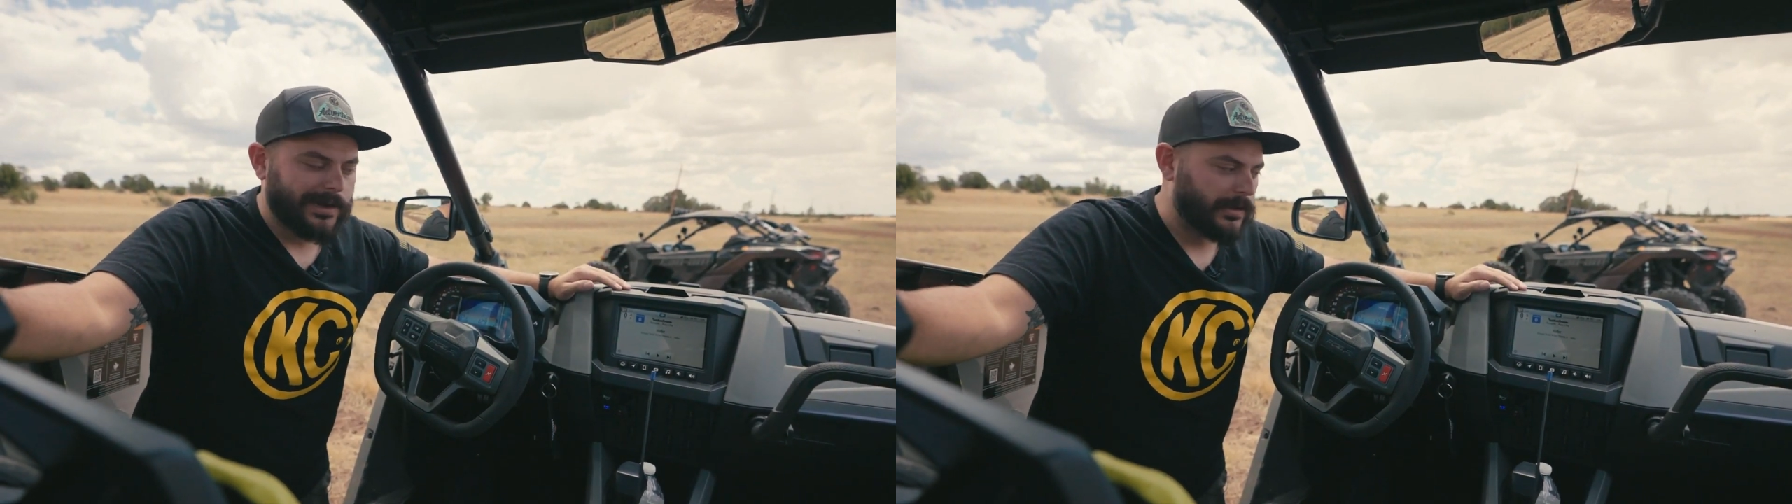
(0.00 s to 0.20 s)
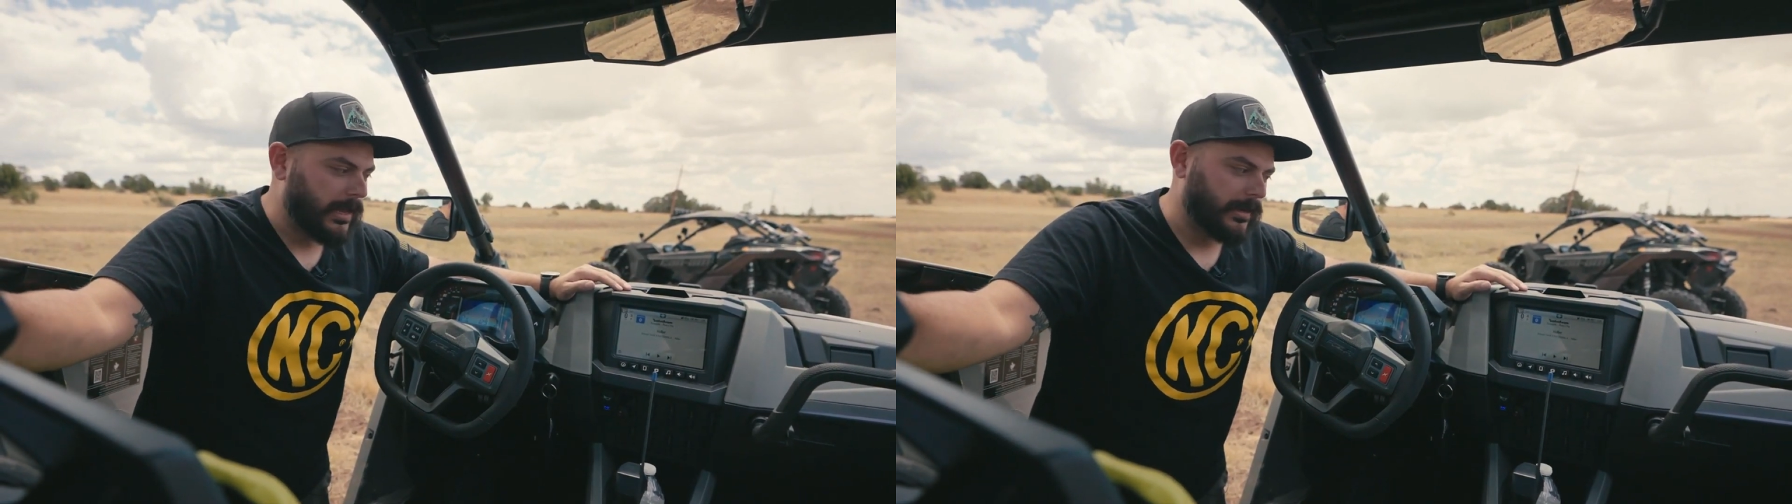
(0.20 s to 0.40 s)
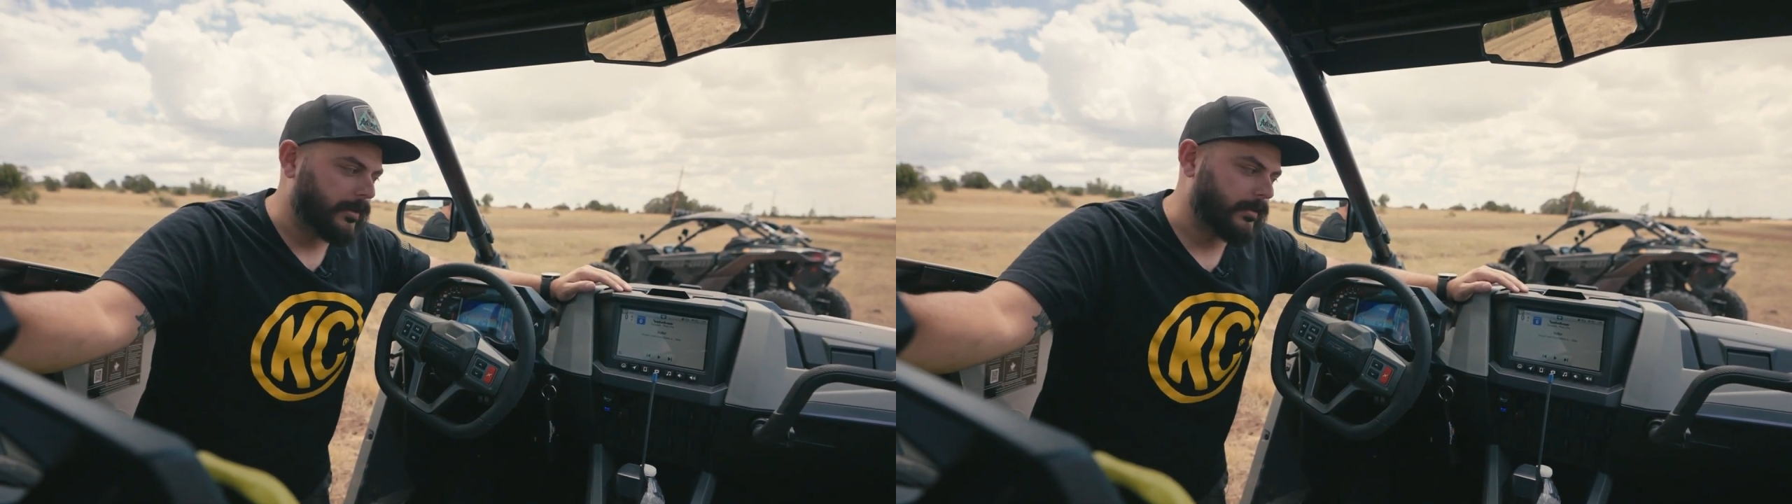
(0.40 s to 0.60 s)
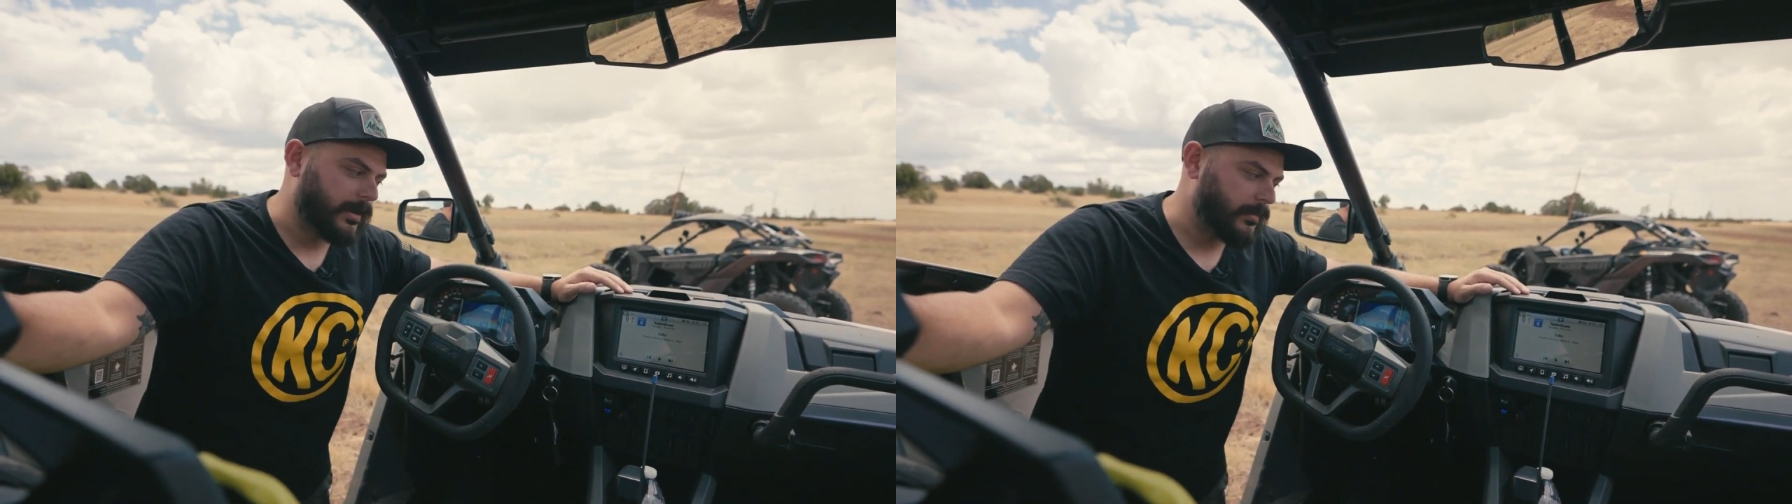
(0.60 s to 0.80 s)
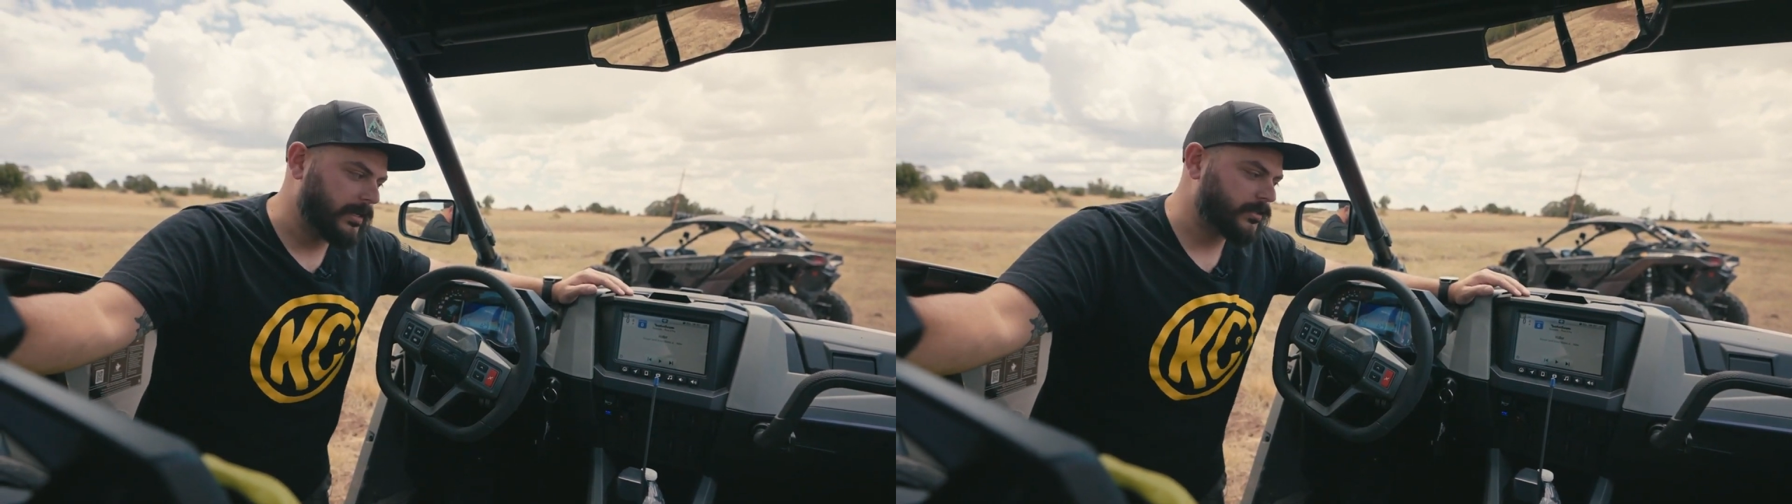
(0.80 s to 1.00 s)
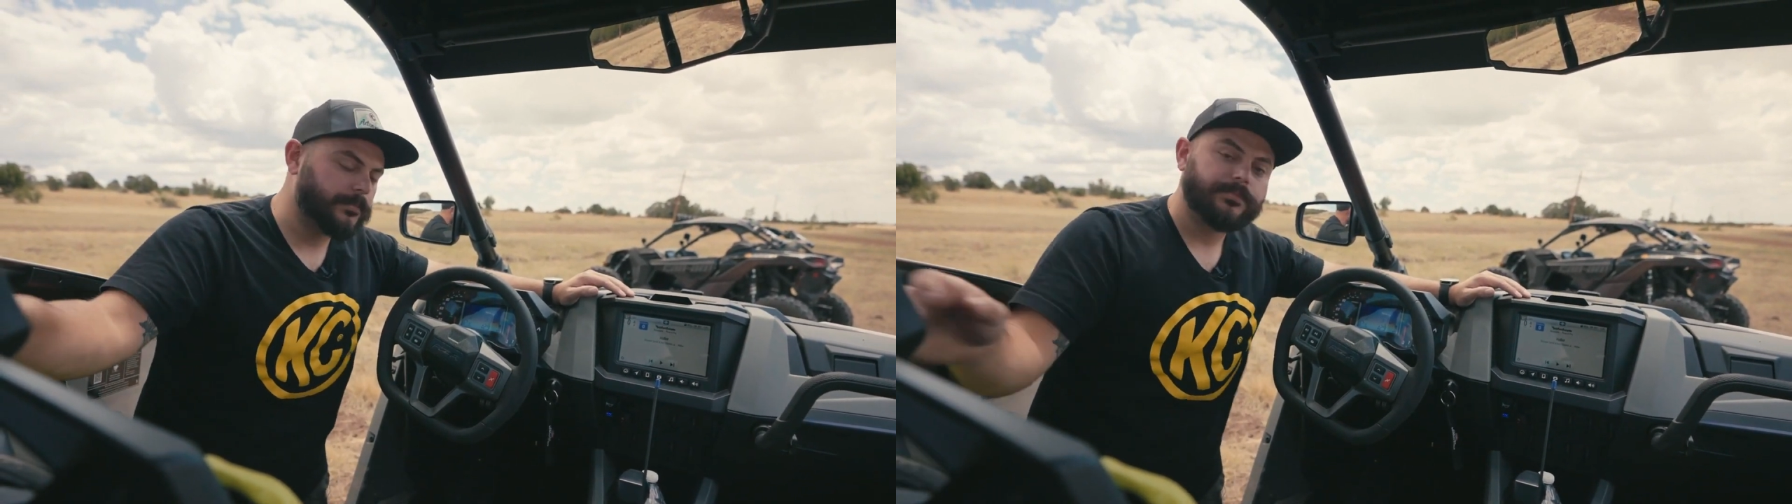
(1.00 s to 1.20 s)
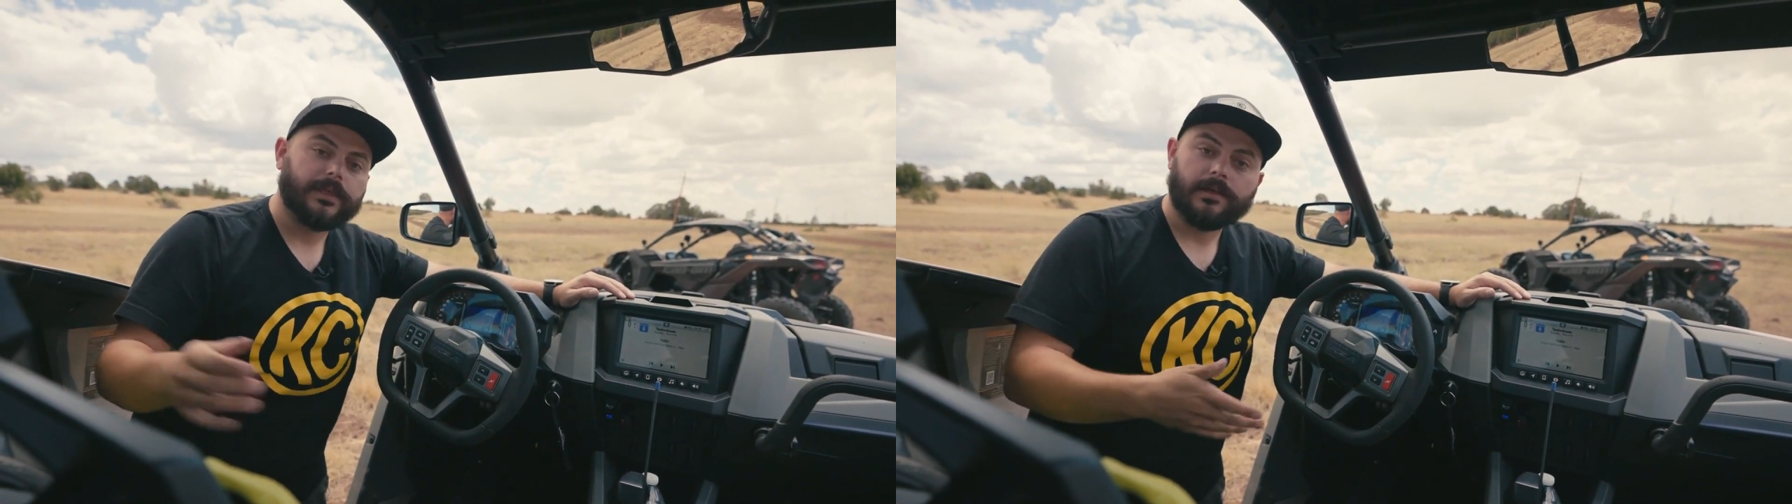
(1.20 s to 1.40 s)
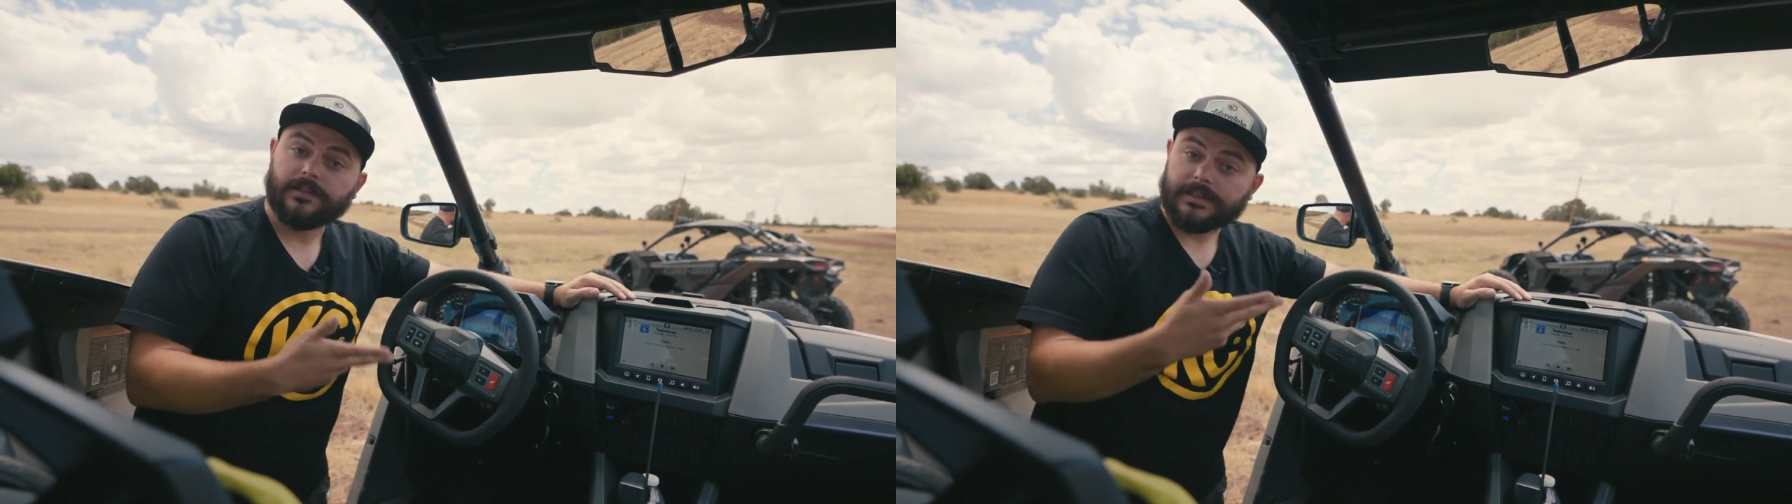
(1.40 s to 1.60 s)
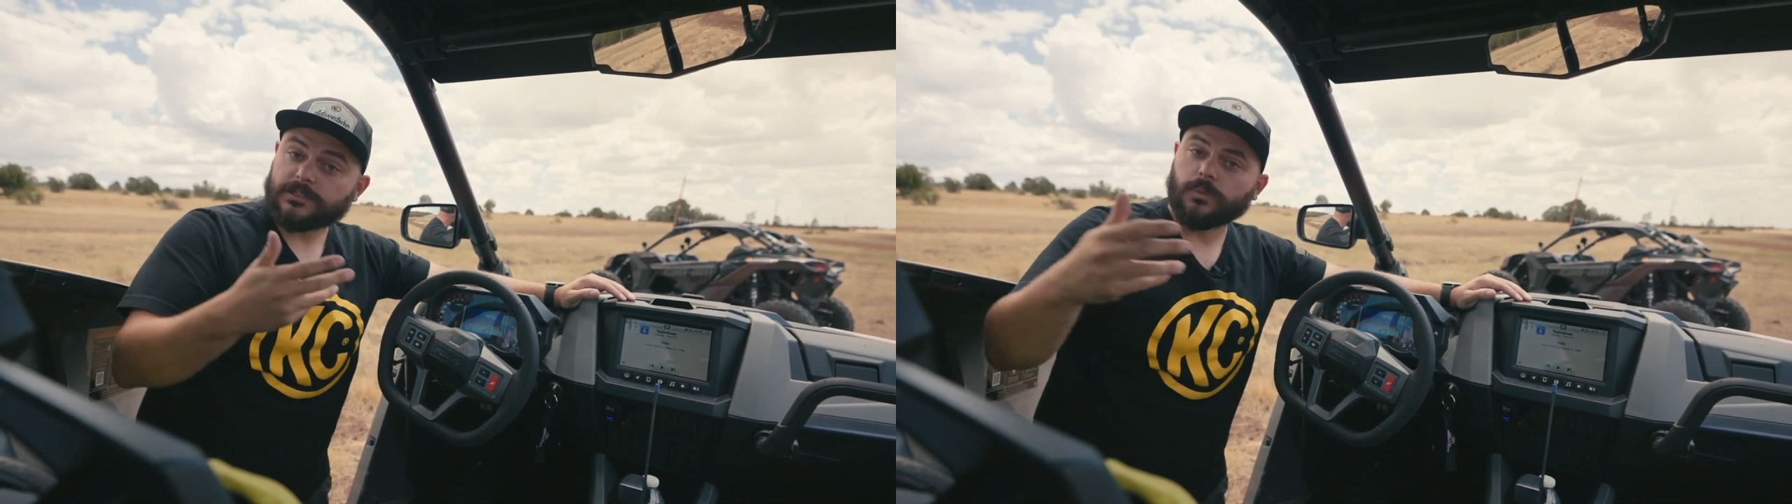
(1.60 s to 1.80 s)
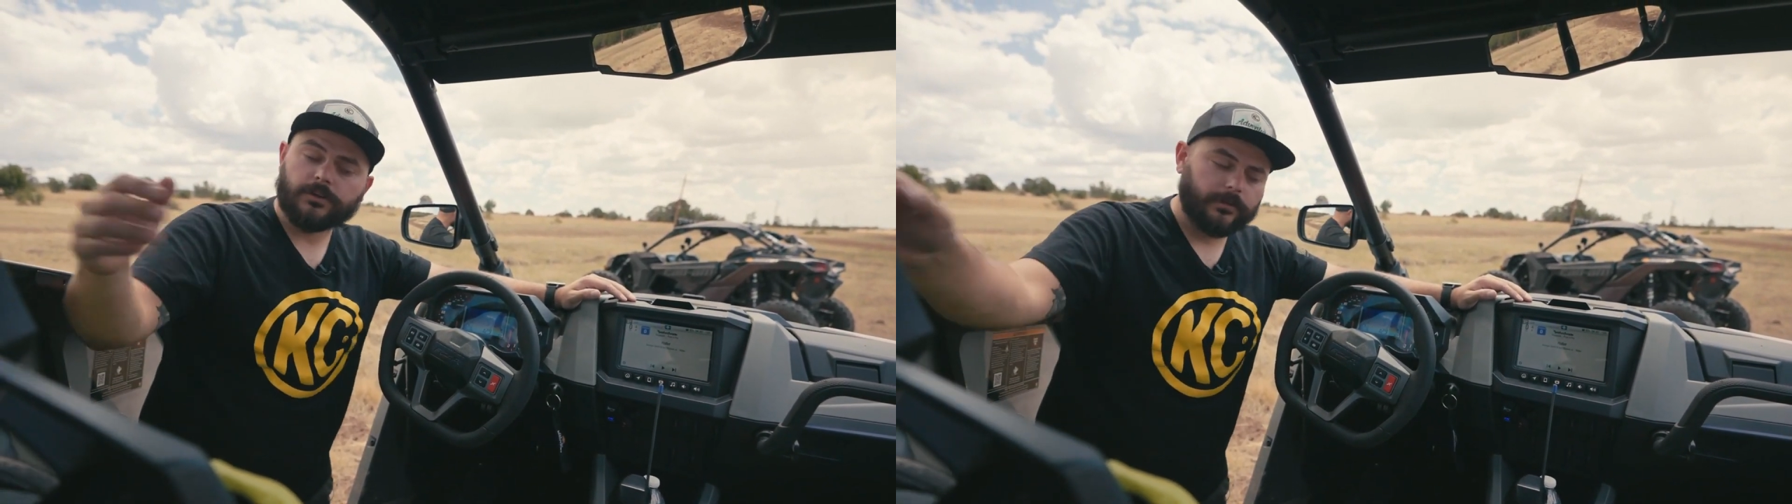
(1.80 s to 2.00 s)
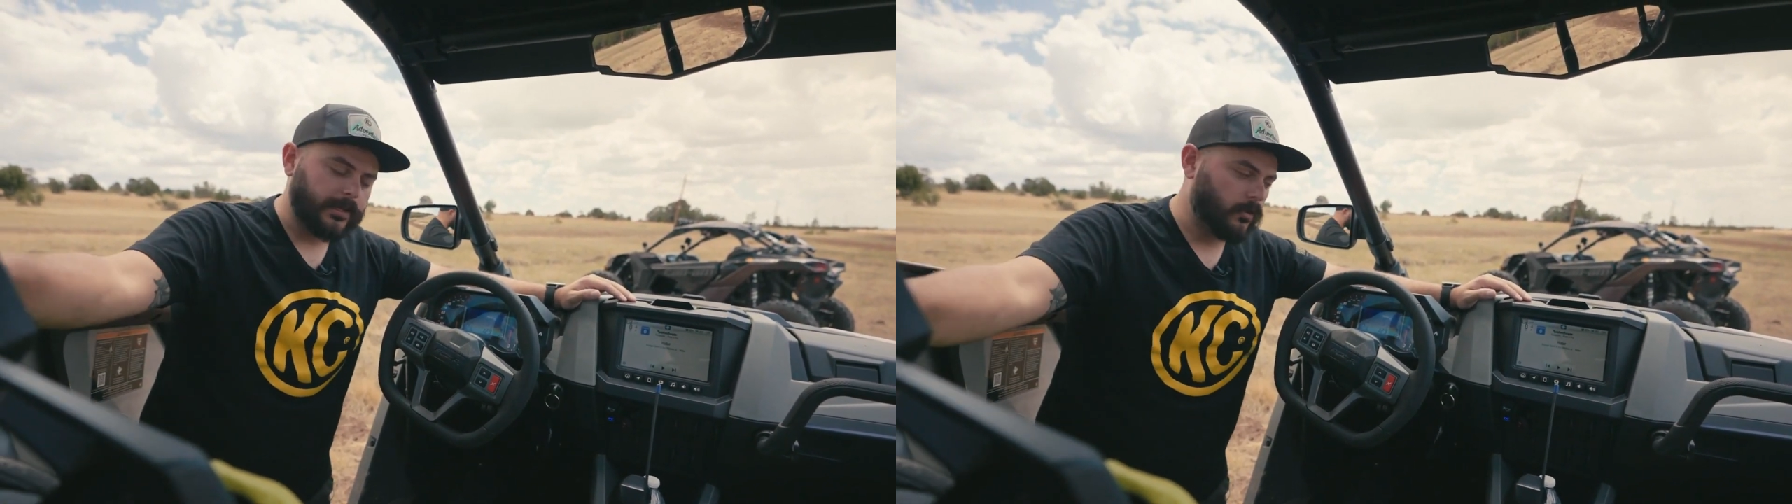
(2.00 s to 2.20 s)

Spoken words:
You can't hear it anyway. So that's one really